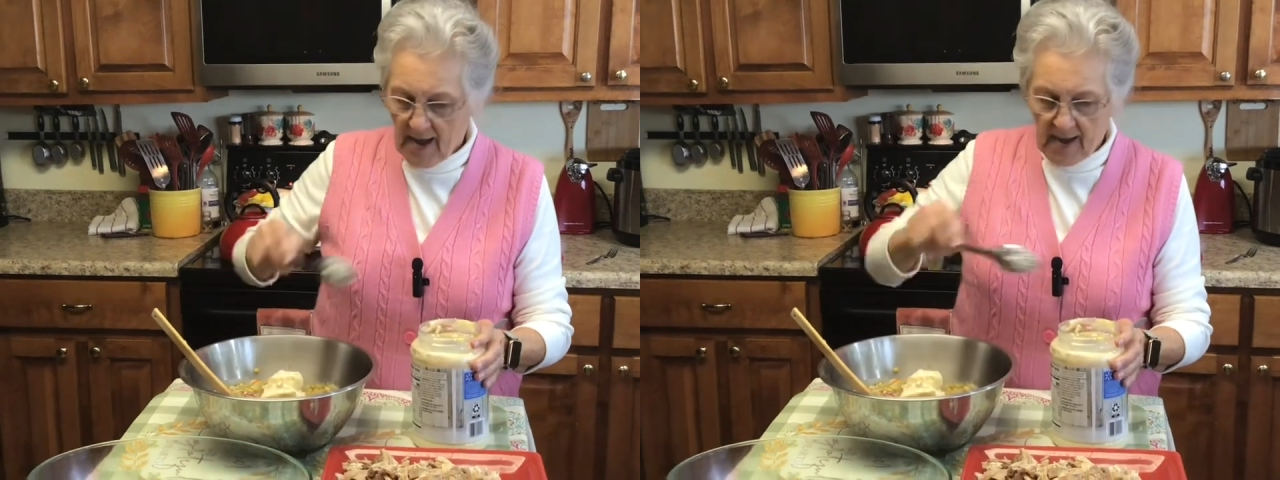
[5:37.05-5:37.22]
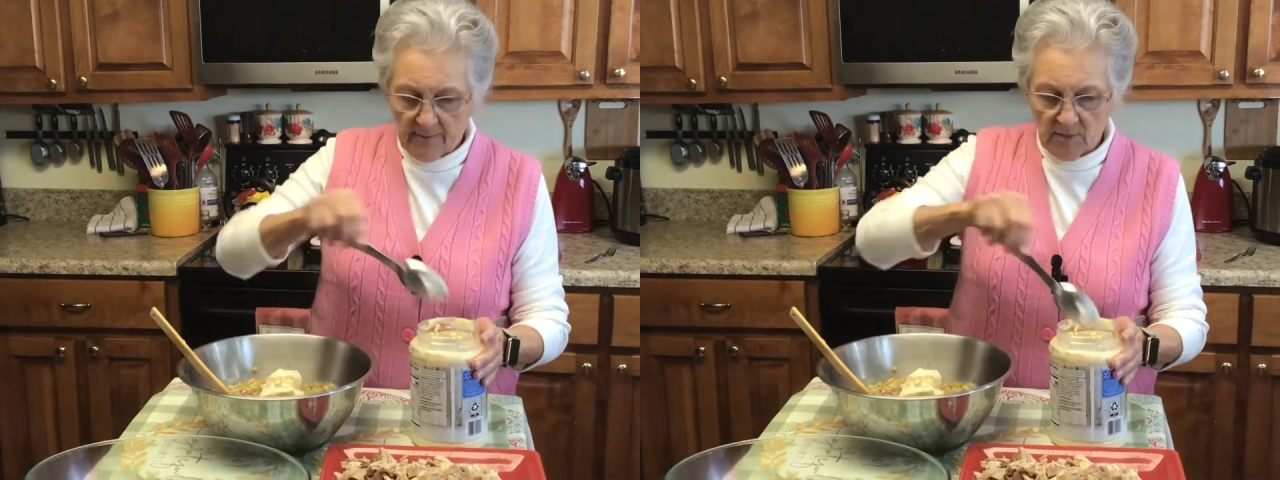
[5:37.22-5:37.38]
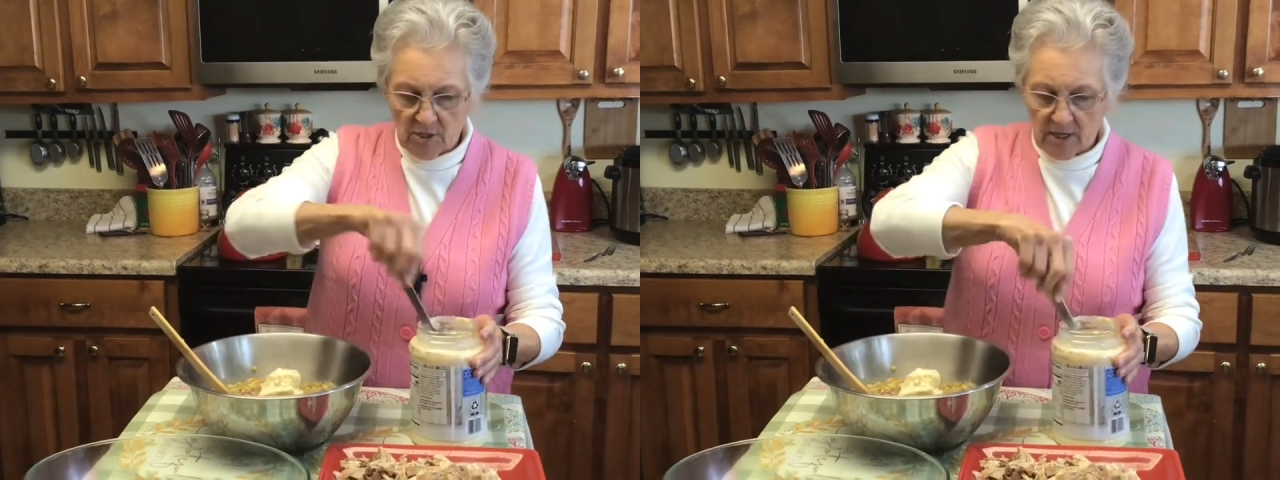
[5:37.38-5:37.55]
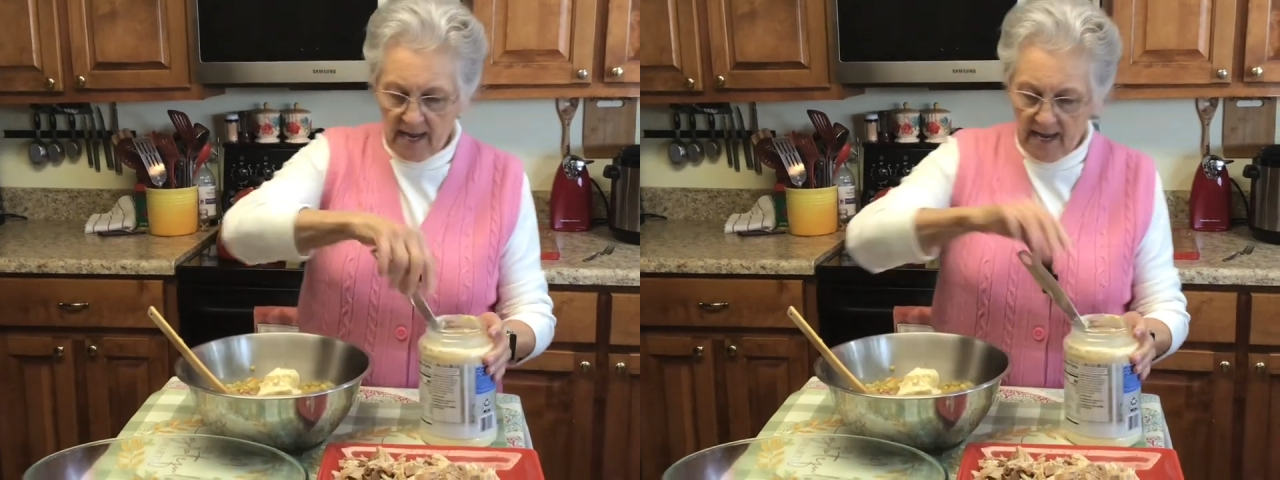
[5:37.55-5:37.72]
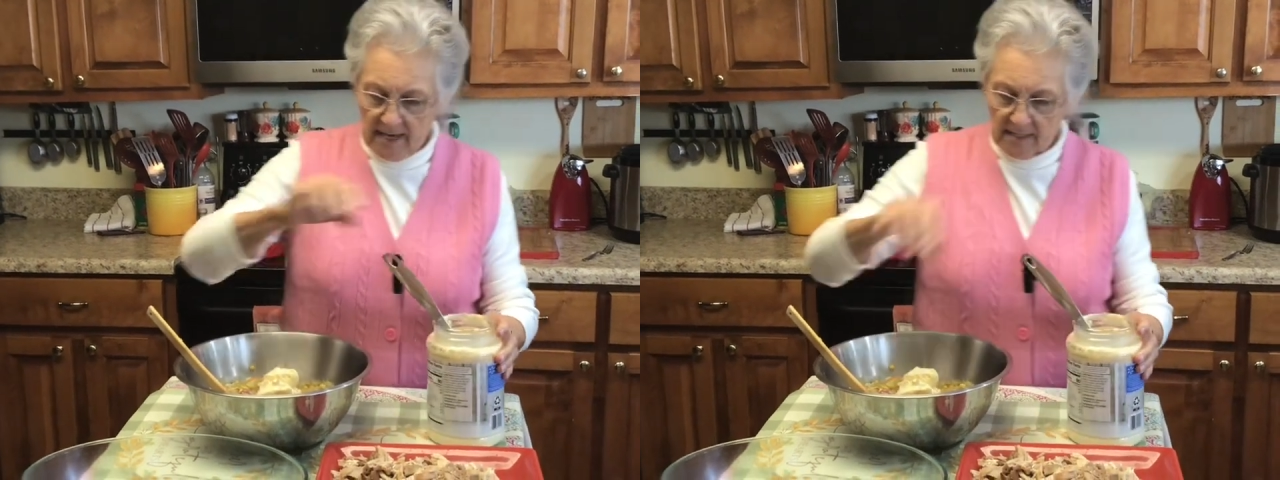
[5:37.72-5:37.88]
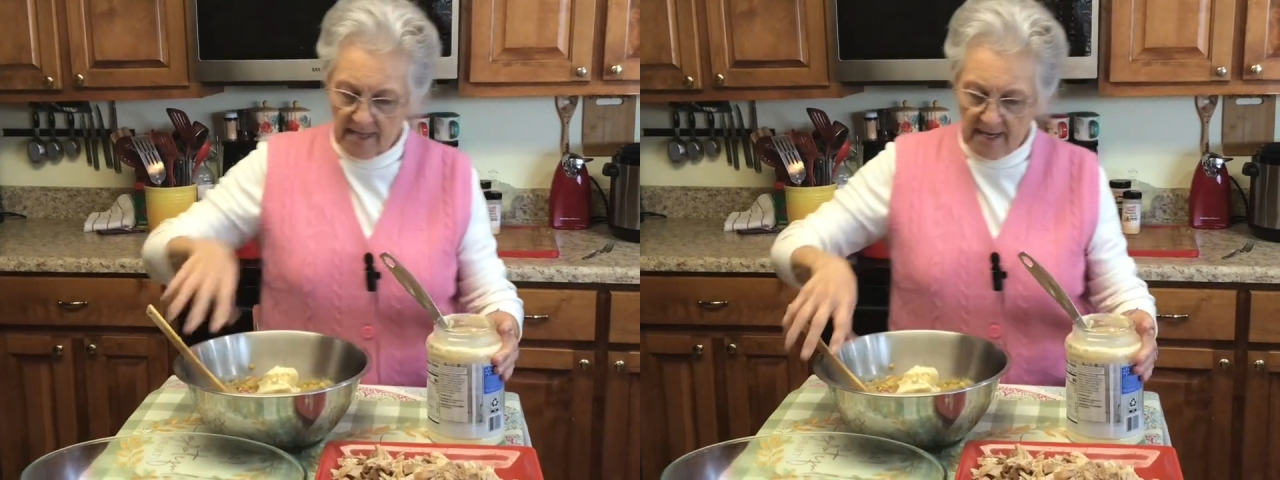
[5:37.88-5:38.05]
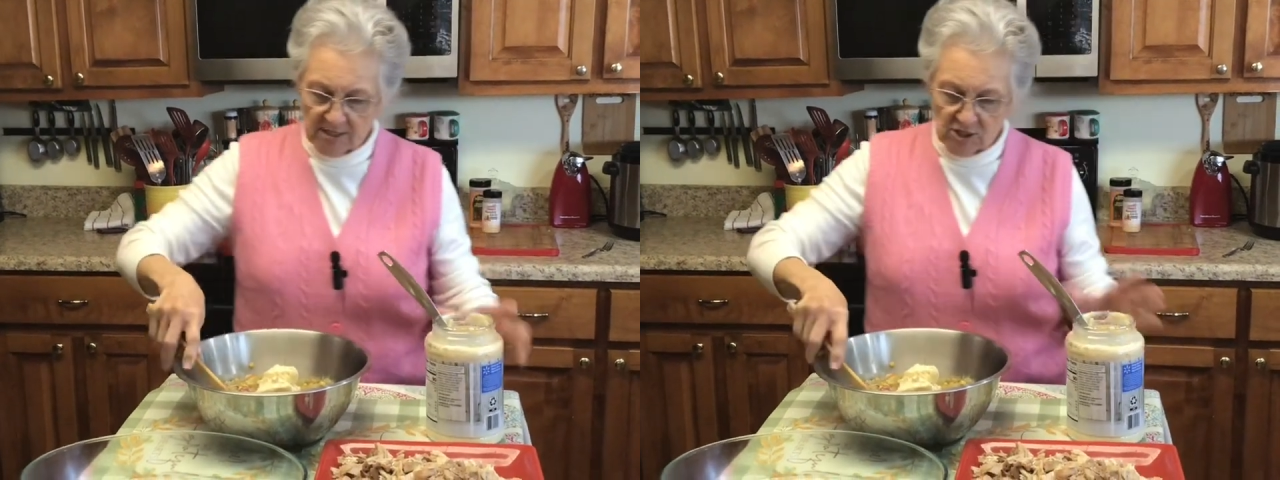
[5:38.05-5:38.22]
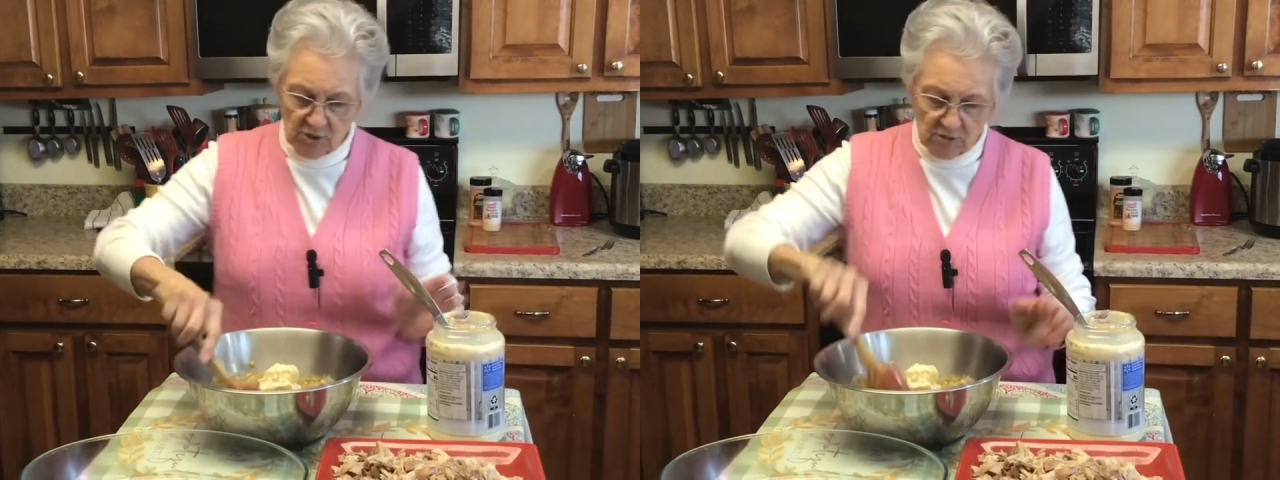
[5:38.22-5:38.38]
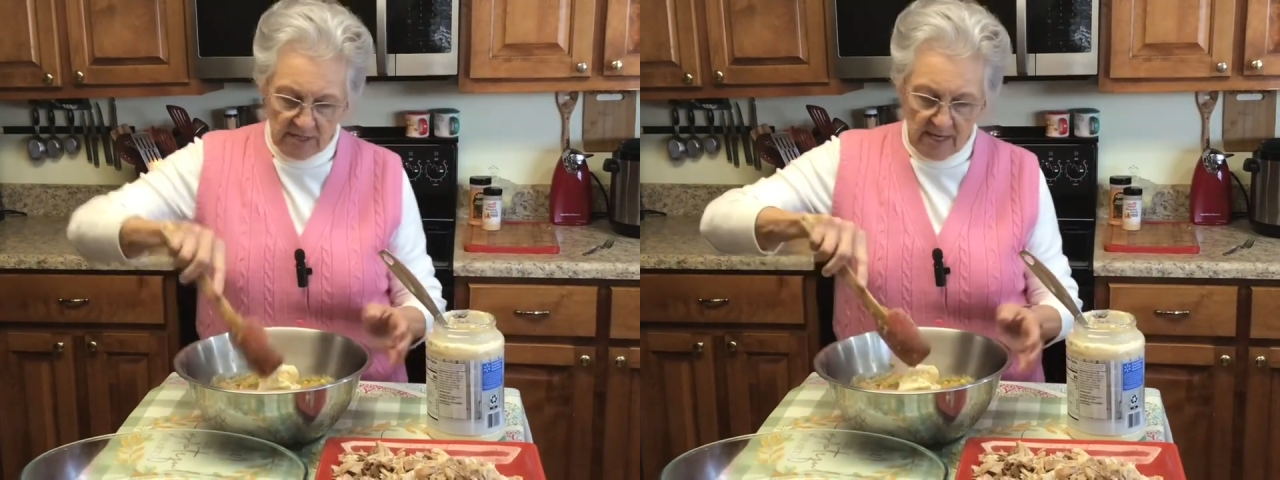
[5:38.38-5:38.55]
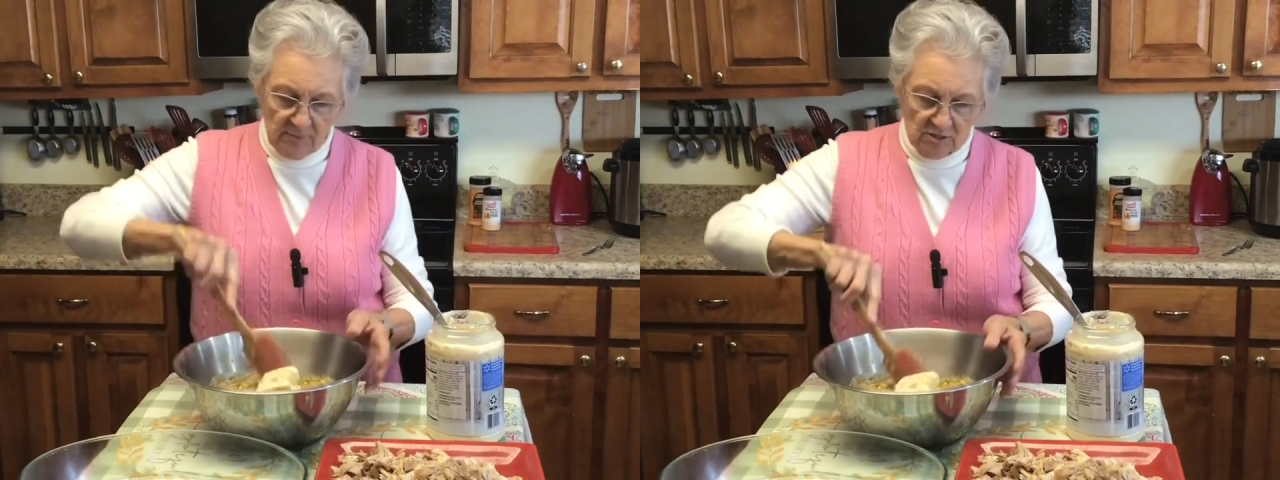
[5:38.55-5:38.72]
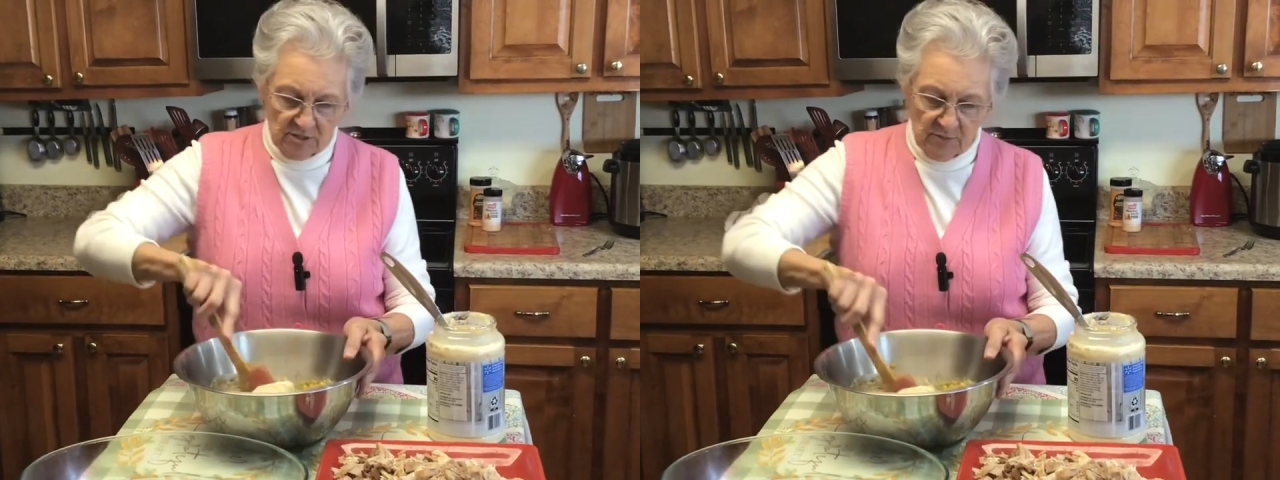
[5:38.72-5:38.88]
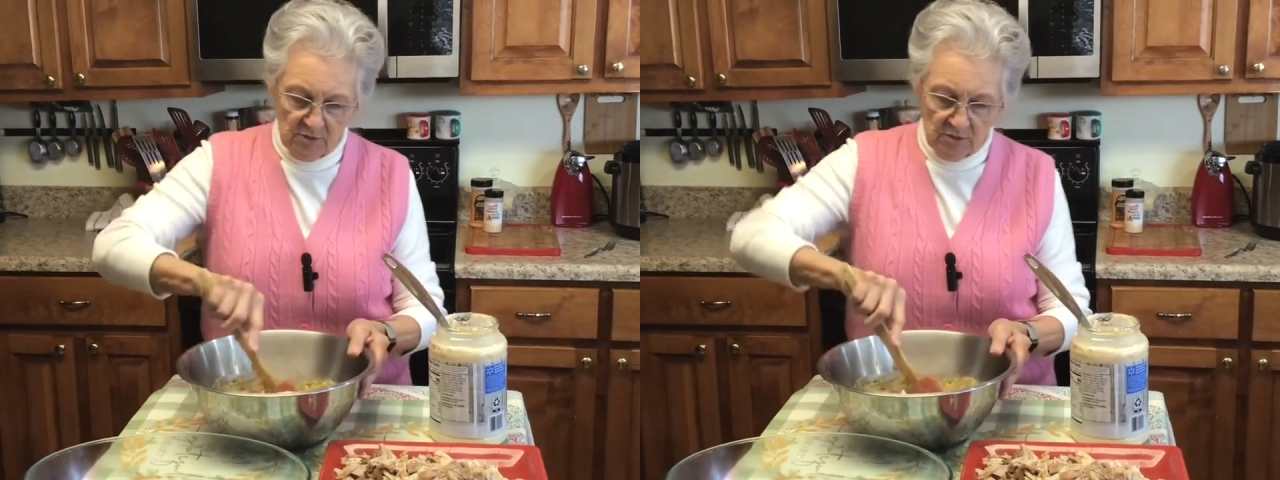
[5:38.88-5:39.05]
I'm going to add like two
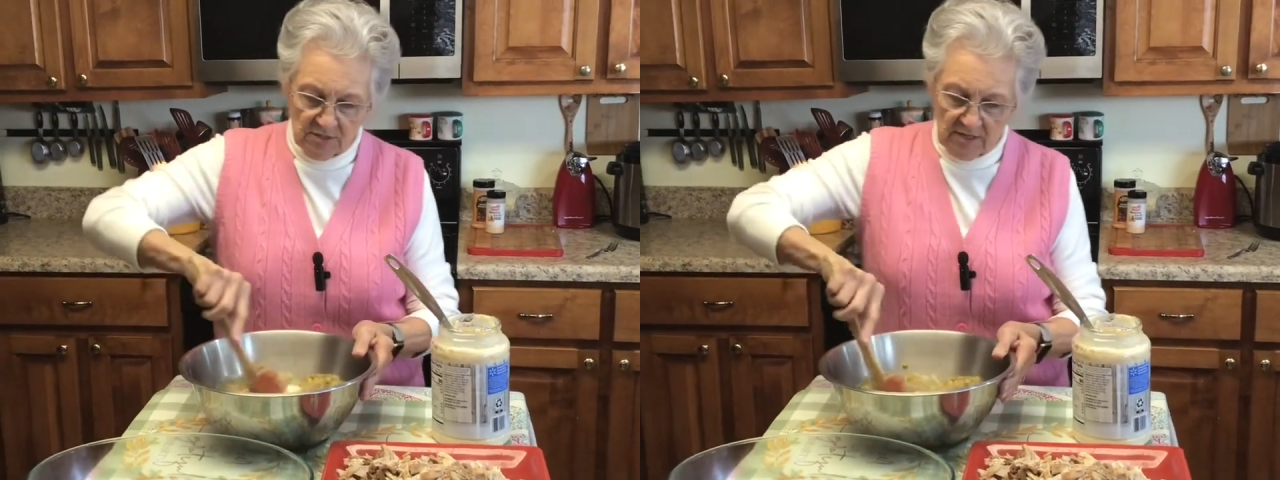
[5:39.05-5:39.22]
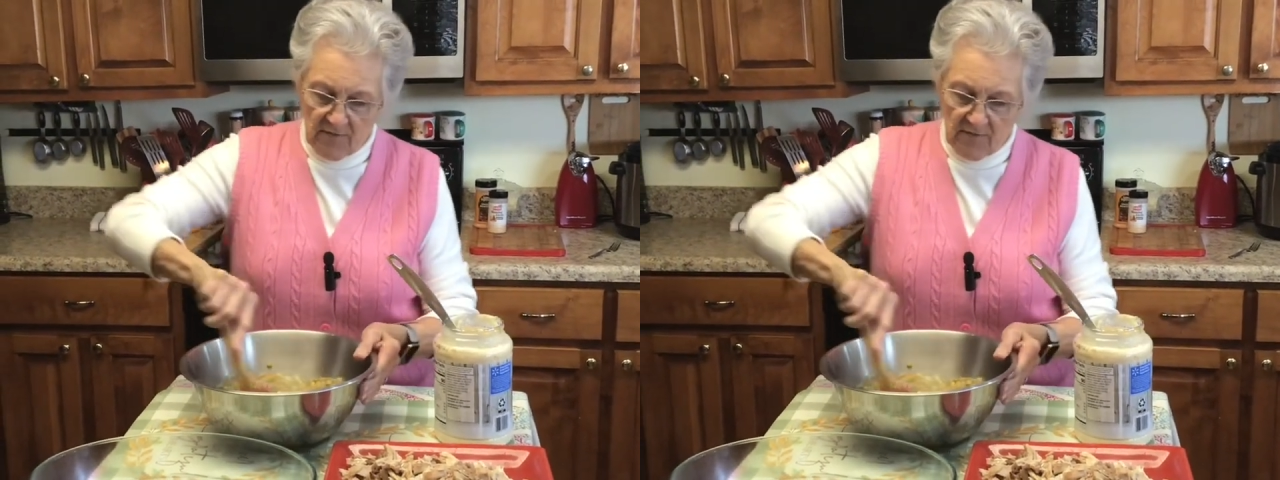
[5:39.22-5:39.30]
tablespoons